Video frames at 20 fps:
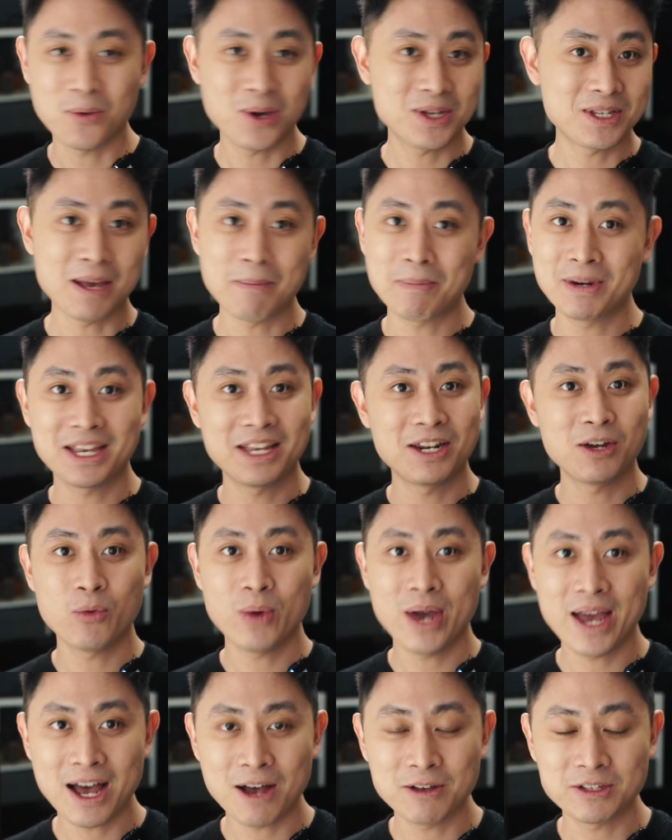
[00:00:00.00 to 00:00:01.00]
What's happening in the
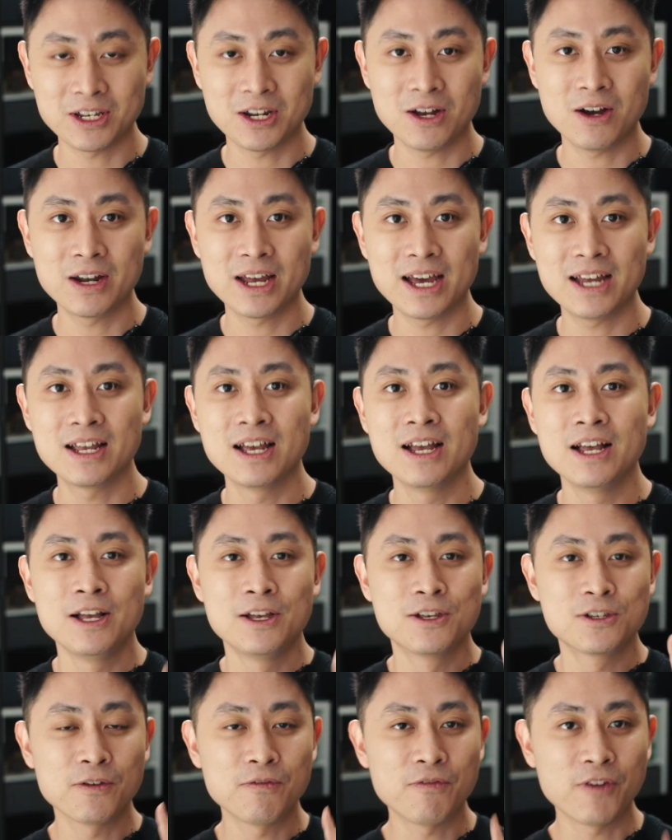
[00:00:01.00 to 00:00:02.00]
warehouse and all
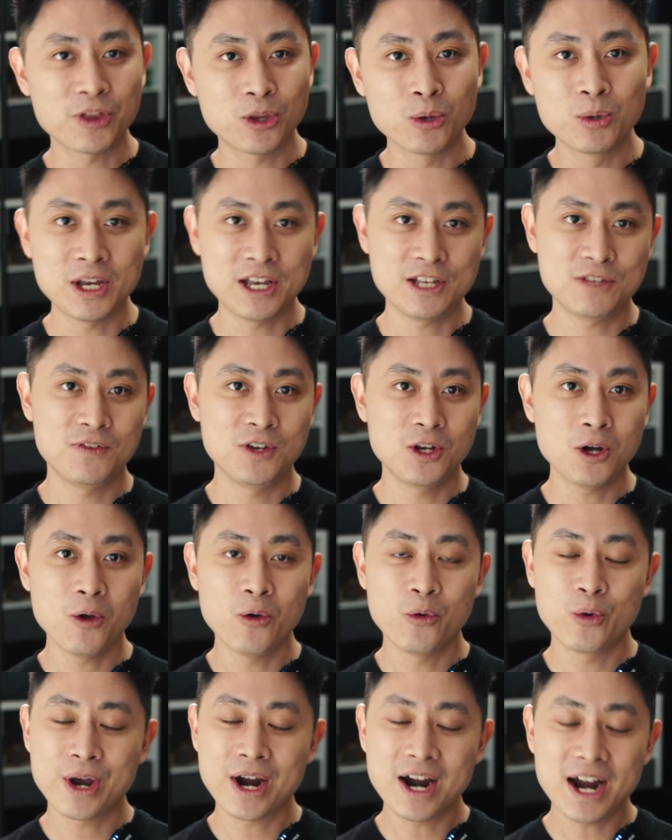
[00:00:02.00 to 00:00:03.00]
that? So for today's video,
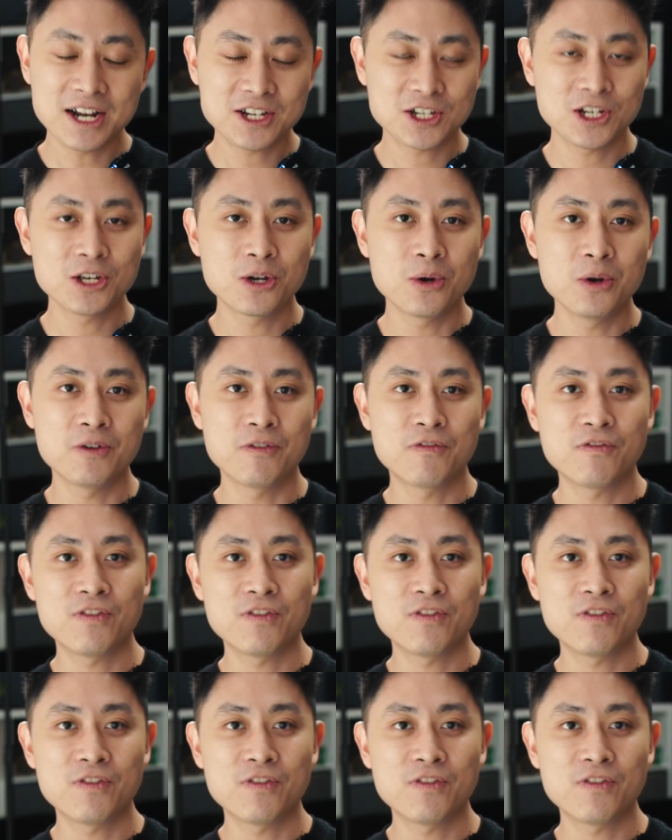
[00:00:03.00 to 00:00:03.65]
we're actually going to